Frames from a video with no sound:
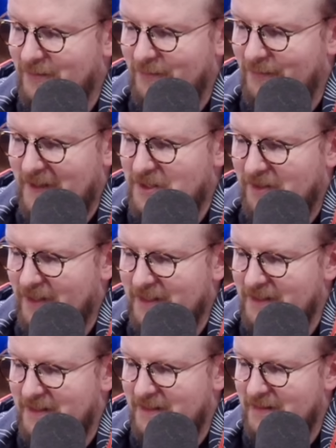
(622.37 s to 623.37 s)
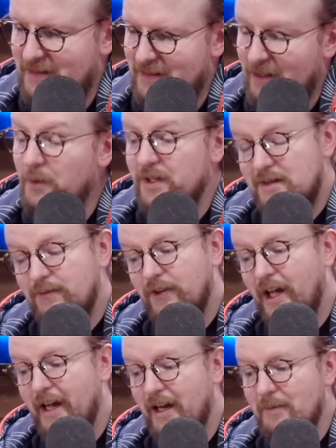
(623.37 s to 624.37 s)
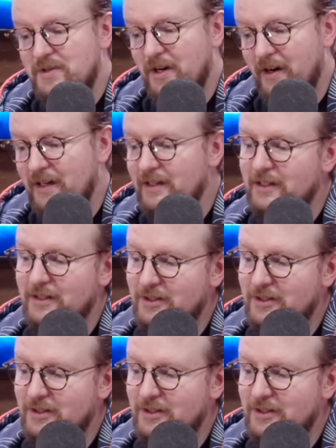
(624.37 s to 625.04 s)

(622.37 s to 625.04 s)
vigilance. Oh, it doesn't fly. I'm sorry.